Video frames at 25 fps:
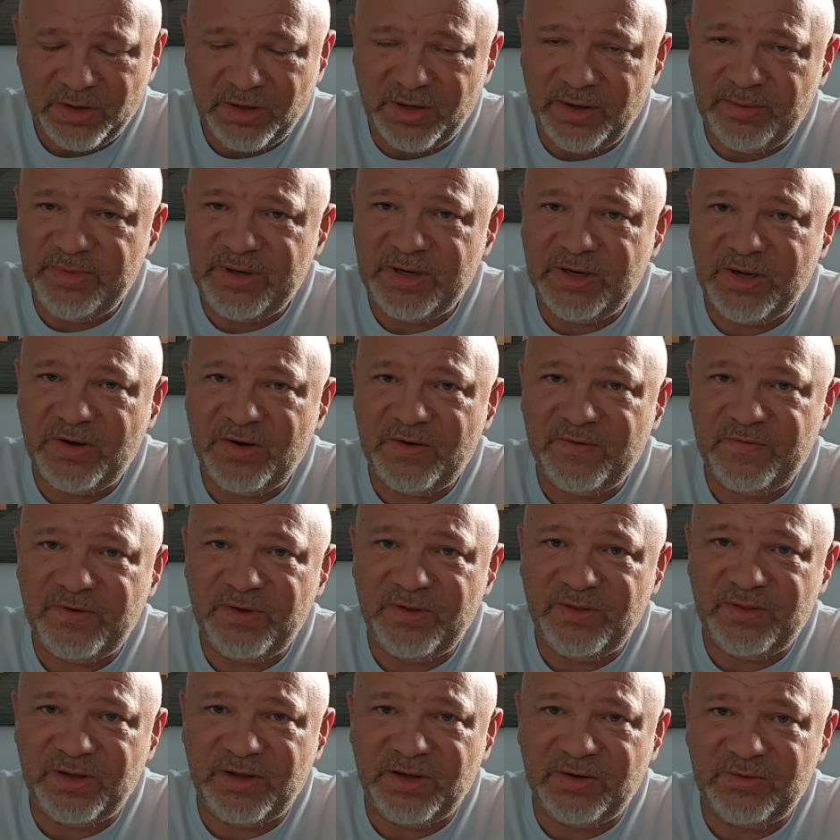let me know if
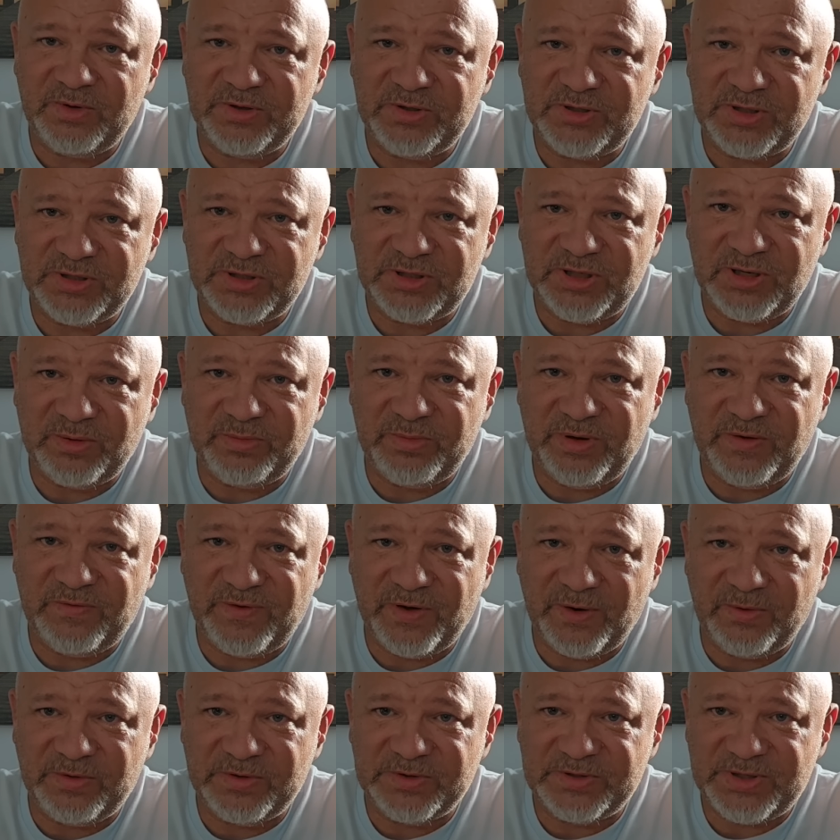you think we should still be
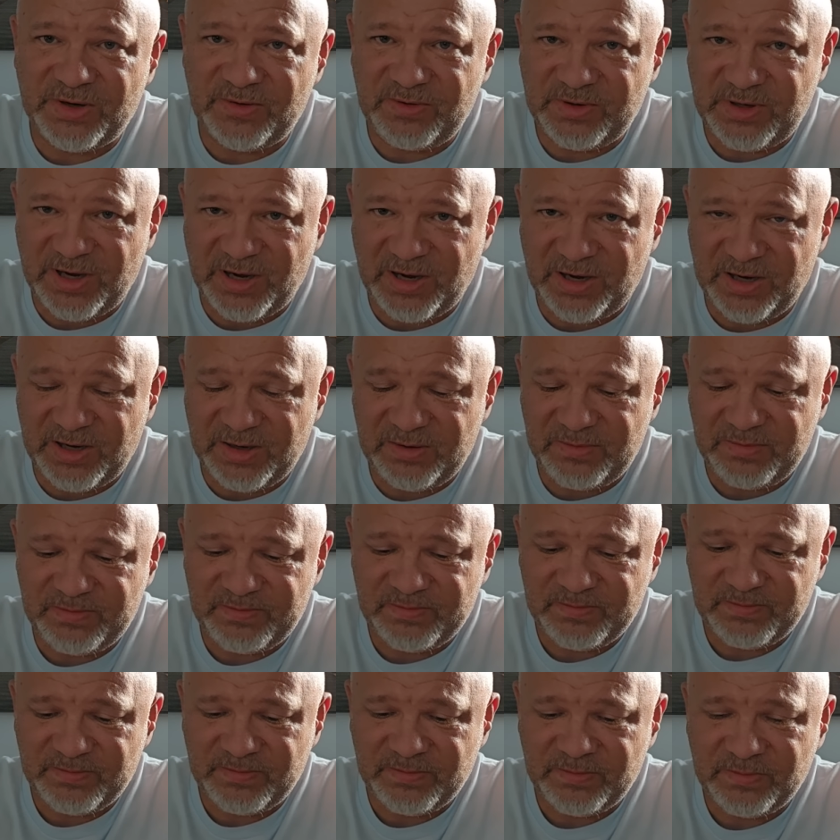focused on Katie,
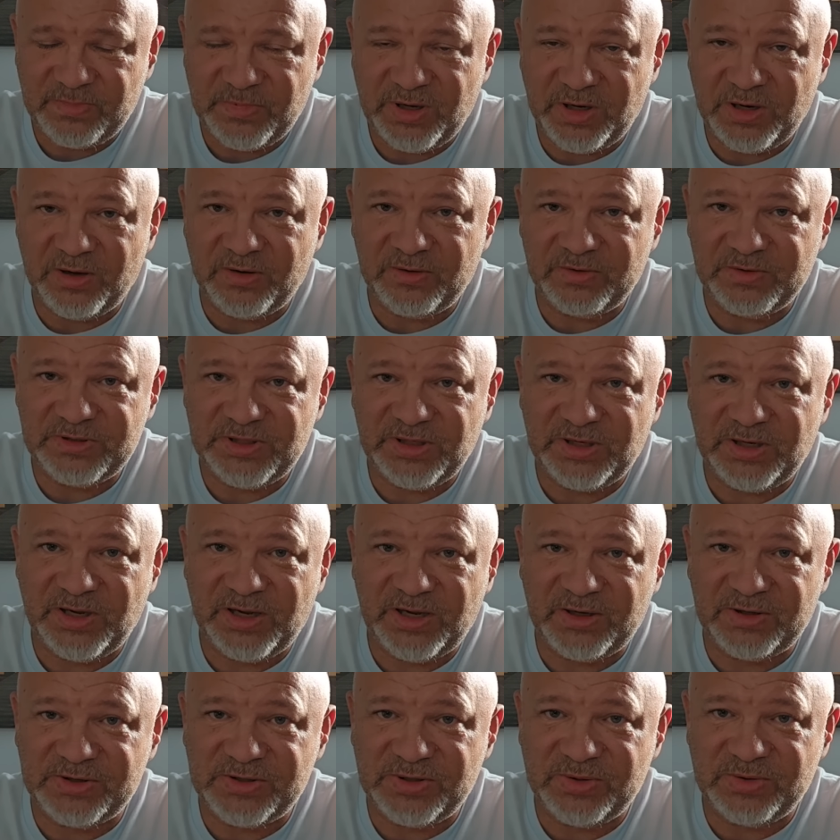you know, seeing
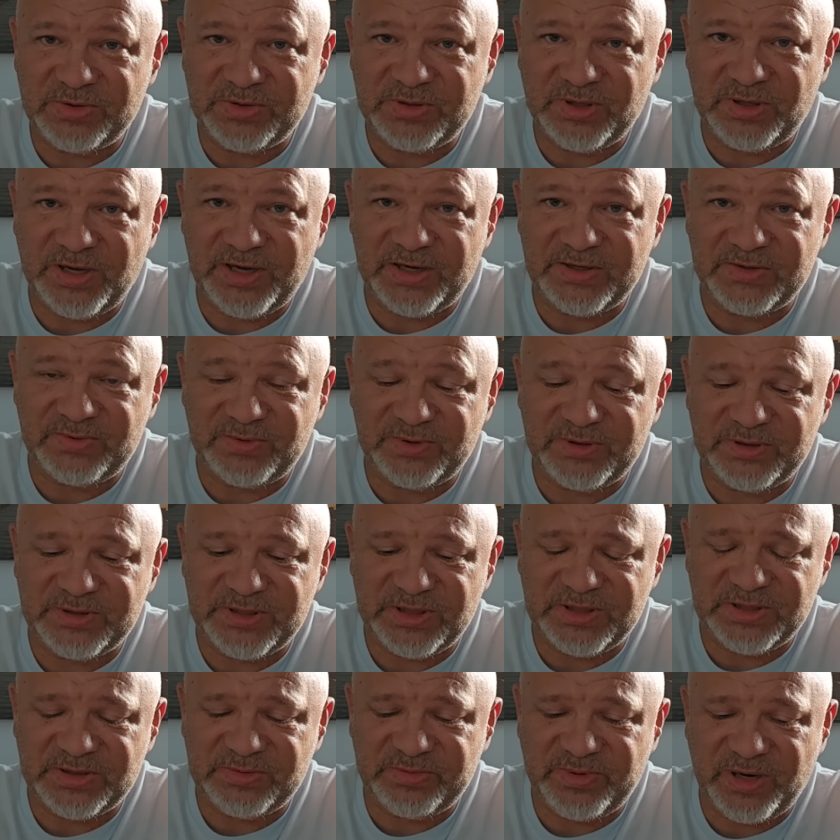how she was the last one to
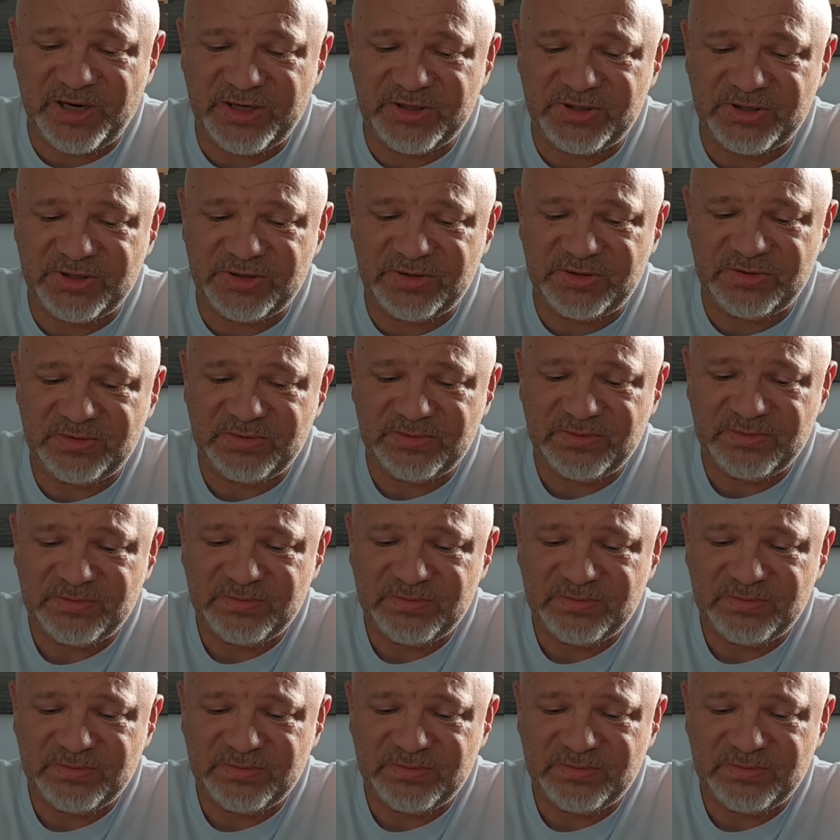see Sebastian.